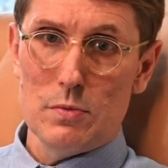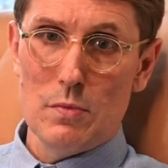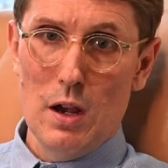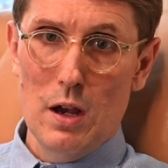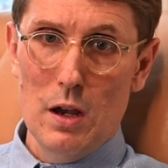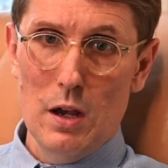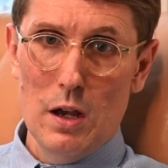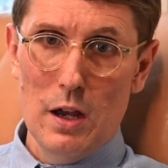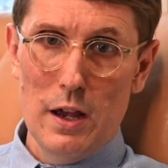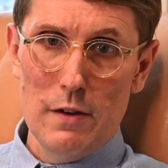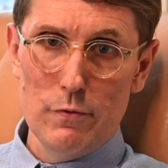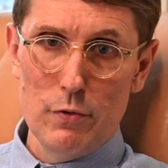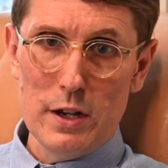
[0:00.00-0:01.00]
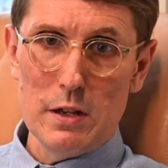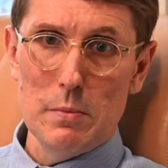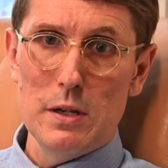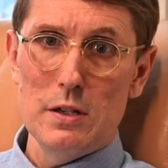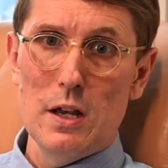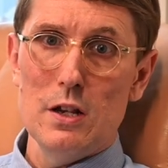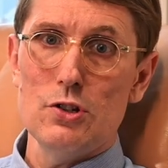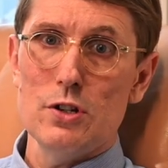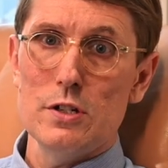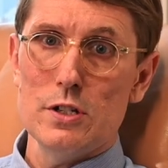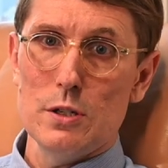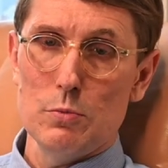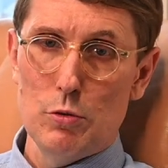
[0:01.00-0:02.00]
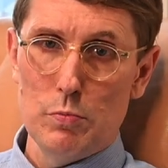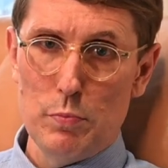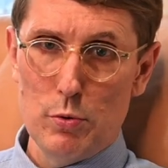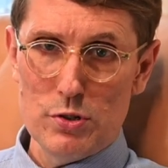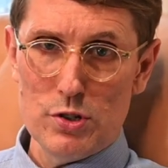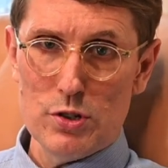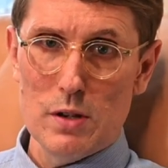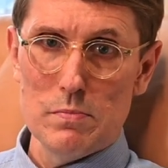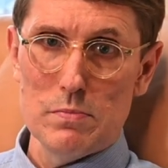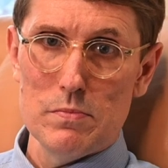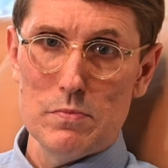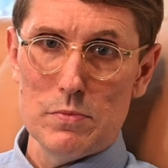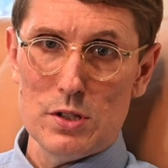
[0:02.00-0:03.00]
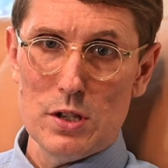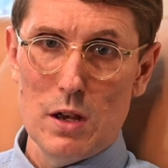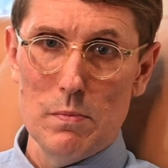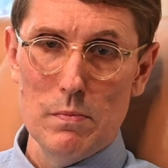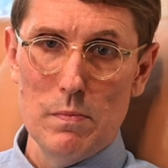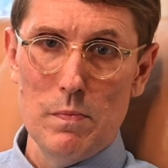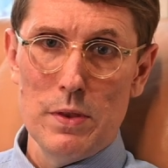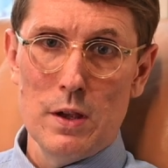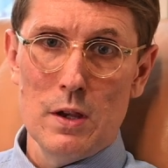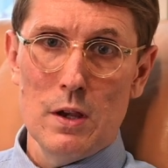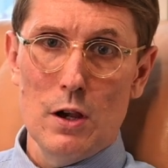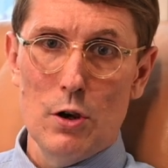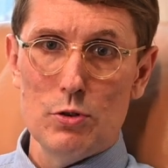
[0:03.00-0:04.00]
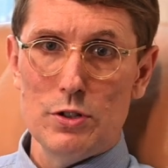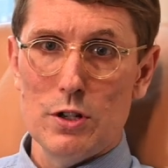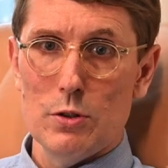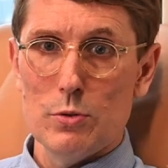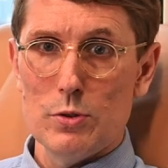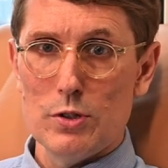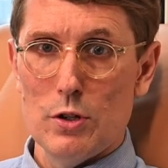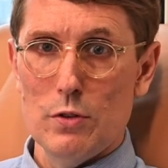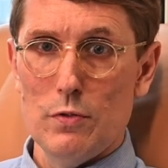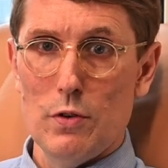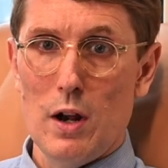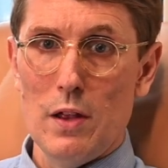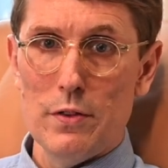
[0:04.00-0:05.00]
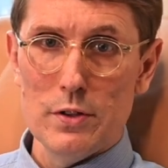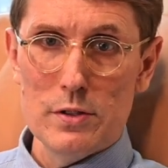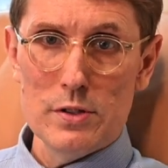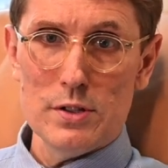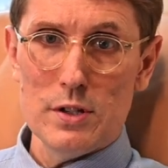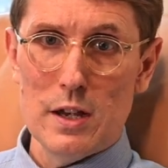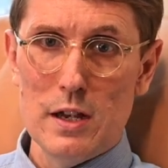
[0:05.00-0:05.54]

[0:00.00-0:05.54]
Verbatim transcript: uh, have recommendations that will push some some hotels over others,